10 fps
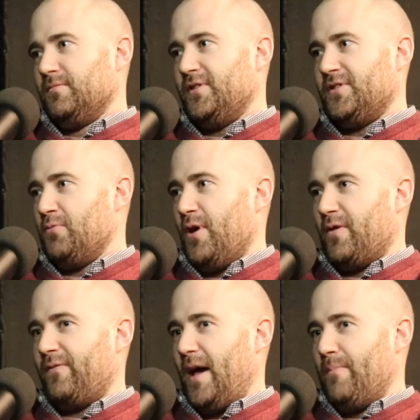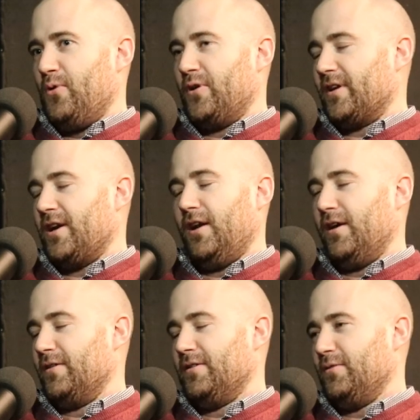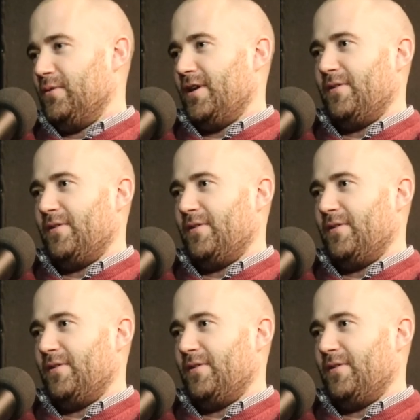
Does he's, he wear a flamboyant cologne? Do we know